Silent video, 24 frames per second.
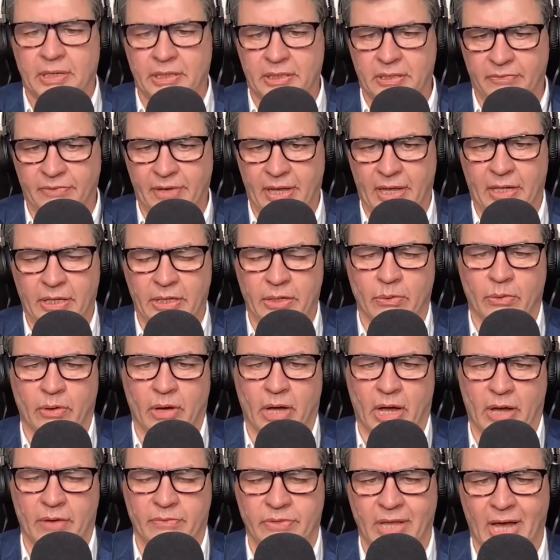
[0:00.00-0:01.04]
about the value
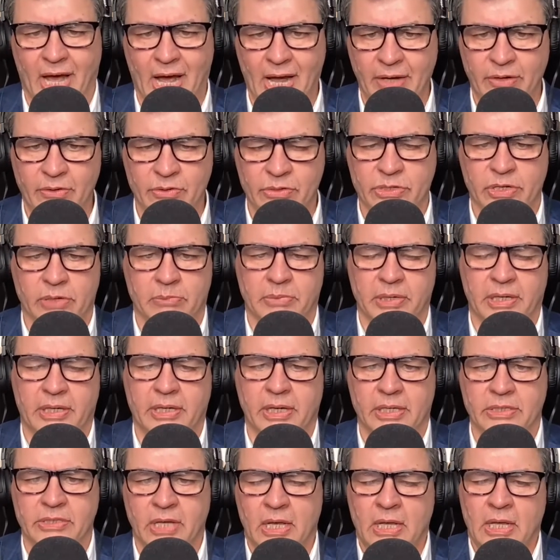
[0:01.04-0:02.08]
of the hydrogen,
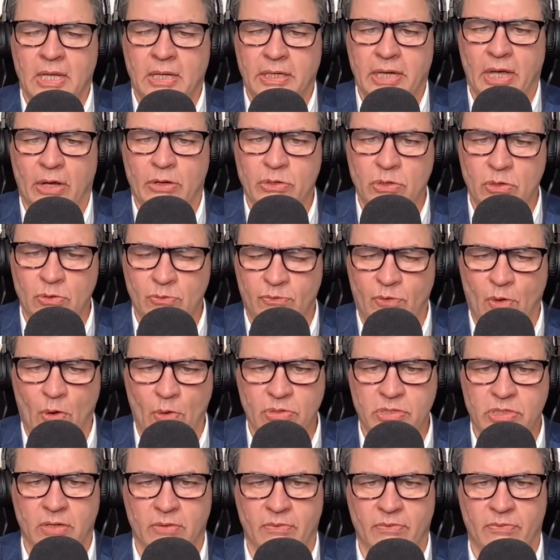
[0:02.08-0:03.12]
because now you
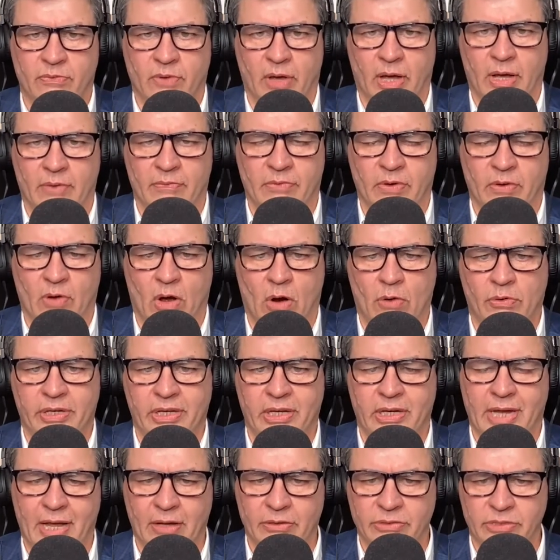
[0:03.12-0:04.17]
folks have already
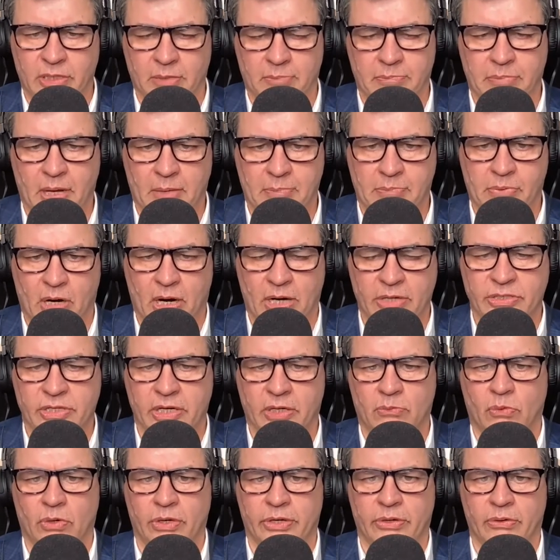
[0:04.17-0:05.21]
announced a
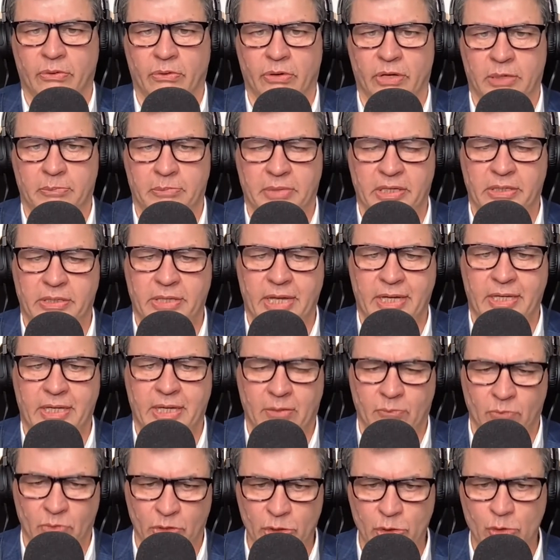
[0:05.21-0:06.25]
project where you're going to be
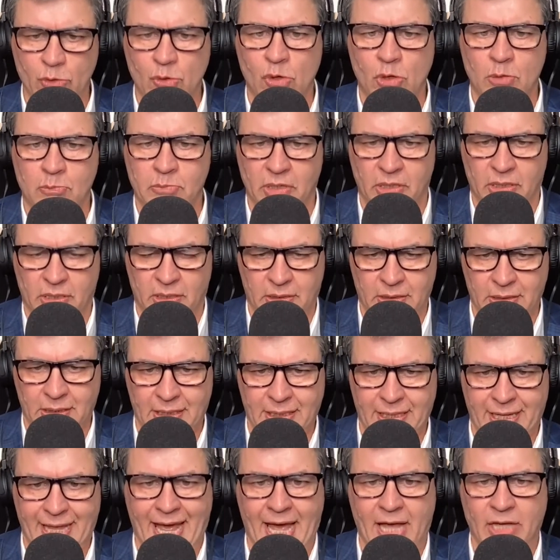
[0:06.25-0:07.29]
taking renewable
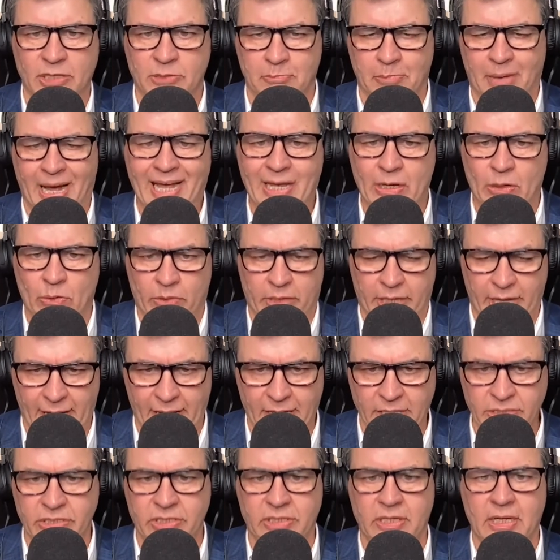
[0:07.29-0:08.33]
gas,
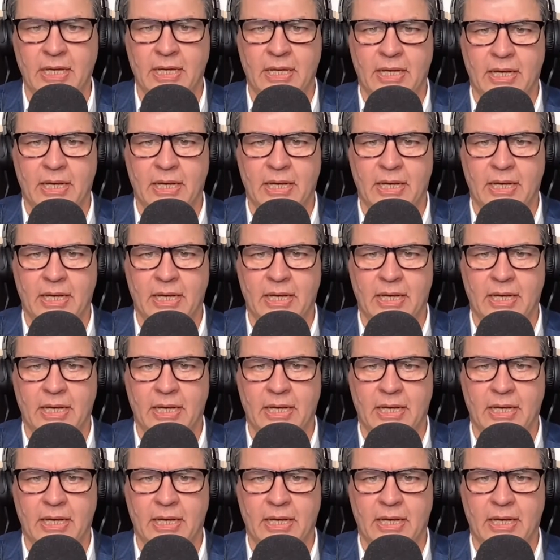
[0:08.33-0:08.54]
biogas,